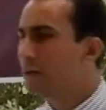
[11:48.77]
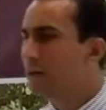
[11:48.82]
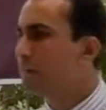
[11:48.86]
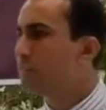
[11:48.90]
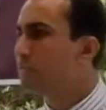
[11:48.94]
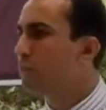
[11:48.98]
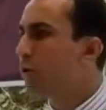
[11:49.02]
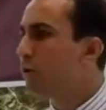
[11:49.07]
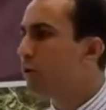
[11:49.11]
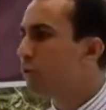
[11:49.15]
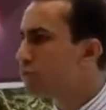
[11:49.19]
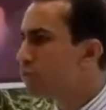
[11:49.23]

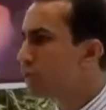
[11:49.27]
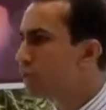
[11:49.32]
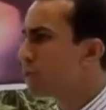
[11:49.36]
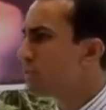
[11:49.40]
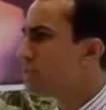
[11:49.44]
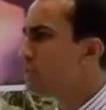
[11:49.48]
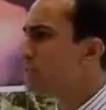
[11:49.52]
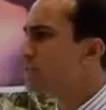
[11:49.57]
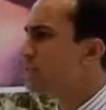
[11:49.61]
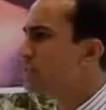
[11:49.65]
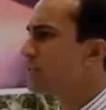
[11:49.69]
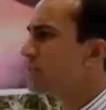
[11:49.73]

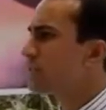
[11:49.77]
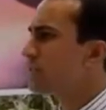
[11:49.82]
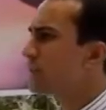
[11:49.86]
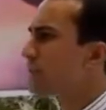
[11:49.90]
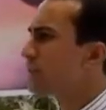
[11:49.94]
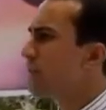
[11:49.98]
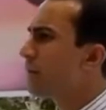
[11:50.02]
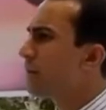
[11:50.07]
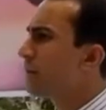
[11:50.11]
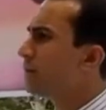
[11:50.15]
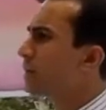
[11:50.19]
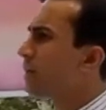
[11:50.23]
Moses,
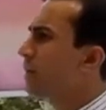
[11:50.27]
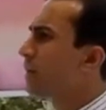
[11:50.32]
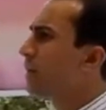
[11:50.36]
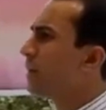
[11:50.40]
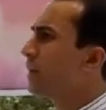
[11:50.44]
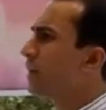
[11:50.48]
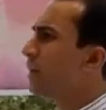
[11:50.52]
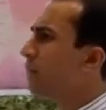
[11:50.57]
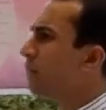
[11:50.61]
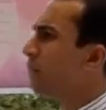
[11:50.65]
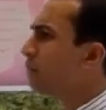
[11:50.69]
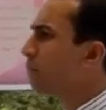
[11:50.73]

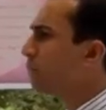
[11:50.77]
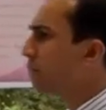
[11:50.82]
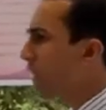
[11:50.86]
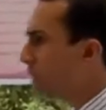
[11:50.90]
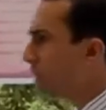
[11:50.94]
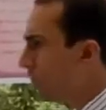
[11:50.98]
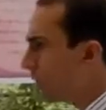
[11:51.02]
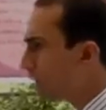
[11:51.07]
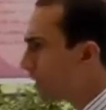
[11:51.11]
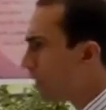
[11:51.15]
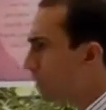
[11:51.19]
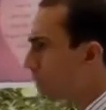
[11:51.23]

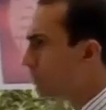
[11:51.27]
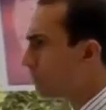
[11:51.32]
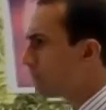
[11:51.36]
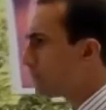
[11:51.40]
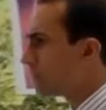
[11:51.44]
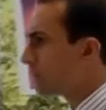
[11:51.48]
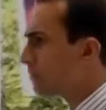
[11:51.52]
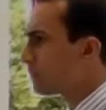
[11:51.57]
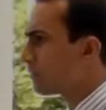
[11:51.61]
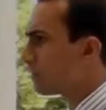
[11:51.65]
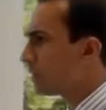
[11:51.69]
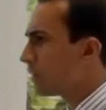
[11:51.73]
Miriam,
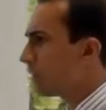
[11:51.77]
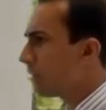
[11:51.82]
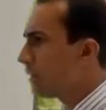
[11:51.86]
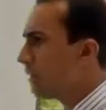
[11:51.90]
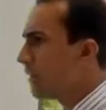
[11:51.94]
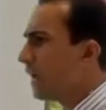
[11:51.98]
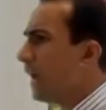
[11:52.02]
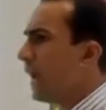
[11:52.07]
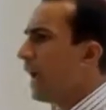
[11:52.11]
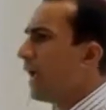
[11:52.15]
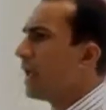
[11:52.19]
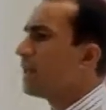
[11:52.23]

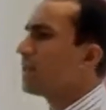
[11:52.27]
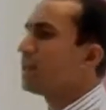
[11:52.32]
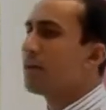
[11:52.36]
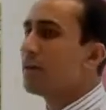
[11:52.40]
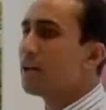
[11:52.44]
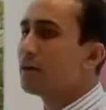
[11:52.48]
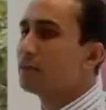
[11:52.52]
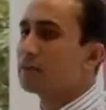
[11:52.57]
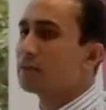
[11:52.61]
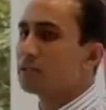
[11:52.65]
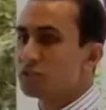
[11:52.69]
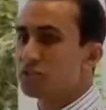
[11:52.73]
and
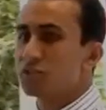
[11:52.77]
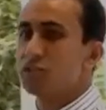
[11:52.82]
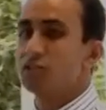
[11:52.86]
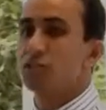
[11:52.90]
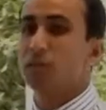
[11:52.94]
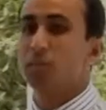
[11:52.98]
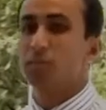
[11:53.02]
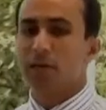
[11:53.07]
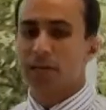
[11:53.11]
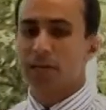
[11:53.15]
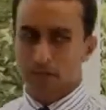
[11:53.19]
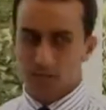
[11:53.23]
Aaron,
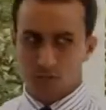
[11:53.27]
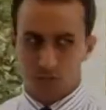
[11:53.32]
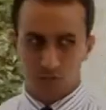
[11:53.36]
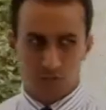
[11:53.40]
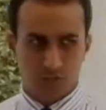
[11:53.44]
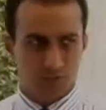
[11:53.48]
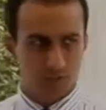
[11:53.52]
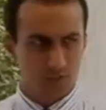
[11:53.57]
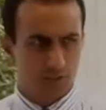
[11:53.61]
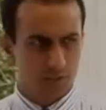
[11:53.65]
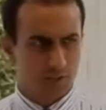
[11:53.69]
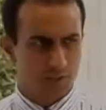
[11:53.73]

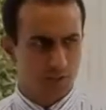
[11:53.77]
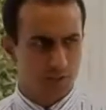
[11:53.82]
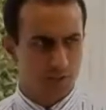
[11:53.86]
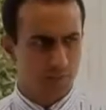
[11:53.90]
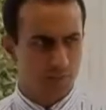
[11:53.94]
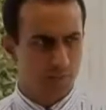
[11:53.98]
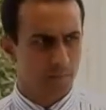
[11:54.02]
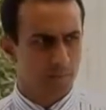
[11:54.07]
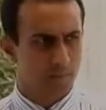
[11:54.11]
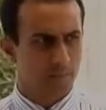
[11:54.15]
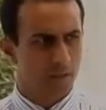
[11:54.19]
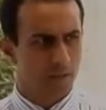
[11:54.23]
siblings.
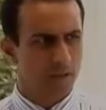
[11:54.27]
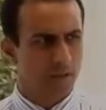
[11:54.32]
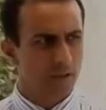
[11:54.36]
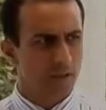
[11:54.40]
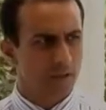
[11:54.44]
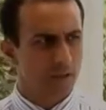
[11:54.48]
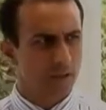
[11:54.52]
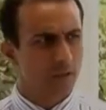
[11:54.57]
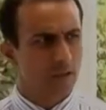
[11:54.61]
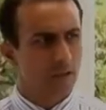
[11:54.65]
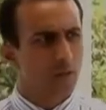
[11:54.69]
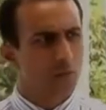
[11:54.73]

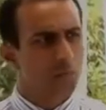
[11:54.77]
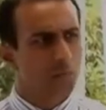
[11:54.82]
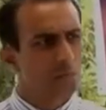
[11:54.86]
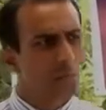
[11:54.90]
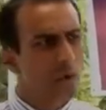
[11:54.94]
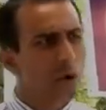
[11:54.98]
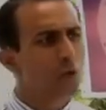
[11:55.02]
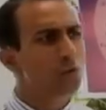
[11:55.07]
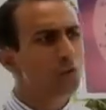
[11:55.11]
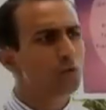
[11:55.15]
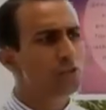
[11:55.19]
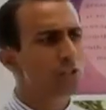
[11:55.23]

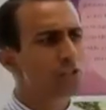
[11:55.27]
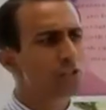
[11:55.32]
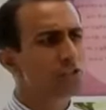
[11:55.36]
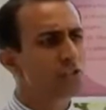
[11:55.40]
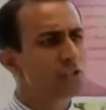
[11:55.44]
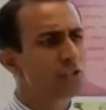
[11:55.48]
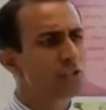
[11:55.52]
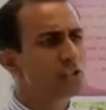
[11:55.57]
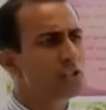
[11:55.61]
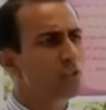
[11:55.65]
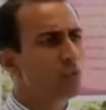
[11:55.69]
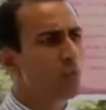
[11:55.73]
Moses
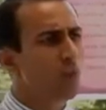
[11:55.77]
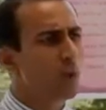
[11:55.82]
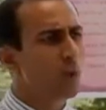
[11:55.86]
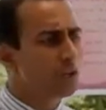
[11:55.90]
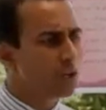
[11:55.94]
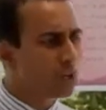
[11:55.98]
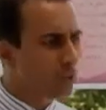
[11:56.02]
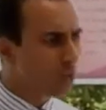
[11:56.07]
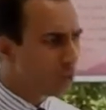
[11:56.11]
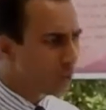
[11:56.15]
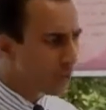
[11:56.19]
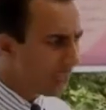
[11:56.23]
is the one
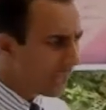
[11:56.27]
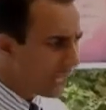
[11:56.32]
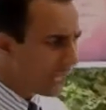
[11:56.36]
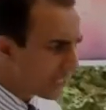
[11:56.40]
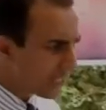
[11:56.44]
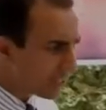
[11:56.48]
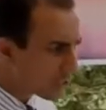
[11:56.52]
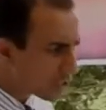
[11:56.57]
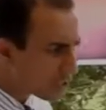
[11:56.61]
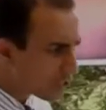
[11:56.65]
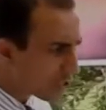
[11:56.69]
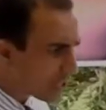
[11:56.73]
who
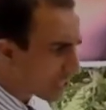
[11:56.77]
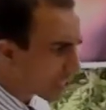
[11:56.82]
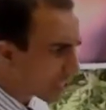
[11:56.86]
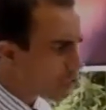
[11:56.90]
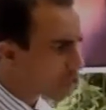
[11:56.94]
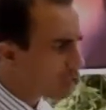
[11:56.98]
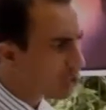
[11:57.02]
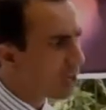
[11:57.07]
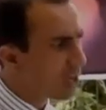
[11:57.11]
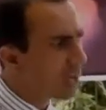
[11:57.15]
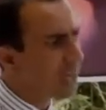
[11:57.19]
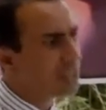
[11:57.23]
leads the
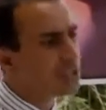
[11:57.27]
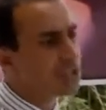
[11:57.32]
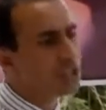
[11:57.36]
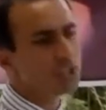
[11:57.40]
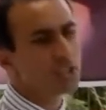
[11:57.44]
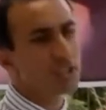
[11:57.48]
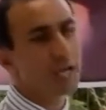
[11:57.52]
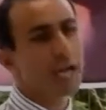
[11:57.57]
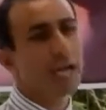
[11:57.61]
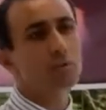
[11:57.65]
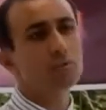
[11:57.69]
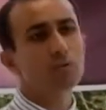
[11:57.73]
Israelites
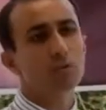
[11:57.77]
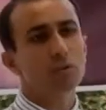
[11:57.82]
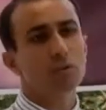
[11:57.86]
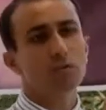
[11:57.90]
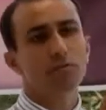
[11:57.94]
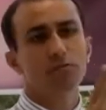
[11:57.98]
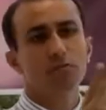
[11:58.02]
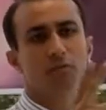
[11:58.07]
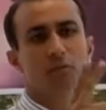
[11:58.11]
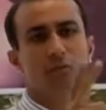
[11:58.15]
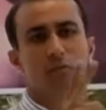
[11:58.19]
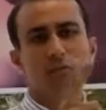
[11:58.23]
out
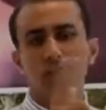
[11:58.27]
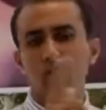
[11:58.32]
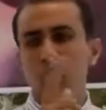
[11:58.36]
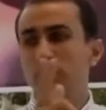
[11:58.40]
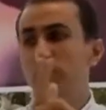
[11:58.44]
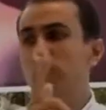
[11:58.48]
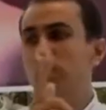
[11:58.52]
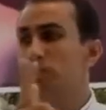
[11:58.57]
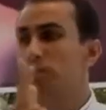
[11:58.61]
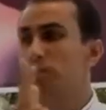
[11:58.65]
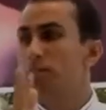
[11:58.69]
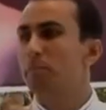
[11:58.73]
of the
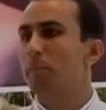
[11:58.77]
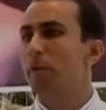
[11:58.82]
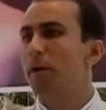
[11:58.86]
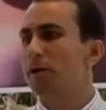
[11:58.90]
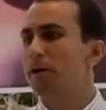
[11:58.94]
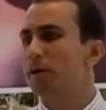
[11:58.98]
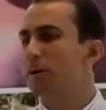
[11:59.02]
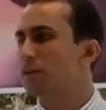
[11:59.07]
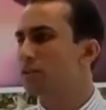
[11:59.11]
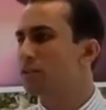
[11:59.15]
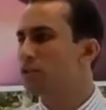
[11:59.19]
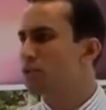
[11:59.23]
Egyptian
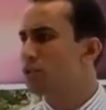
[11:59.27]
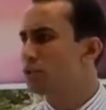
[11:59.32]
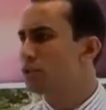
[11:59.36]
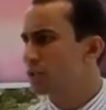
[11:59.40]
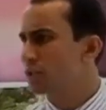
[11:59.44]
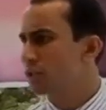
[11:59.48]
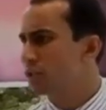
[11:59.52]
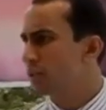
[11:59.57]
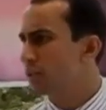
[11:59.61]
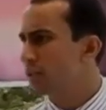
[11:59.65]
bondage.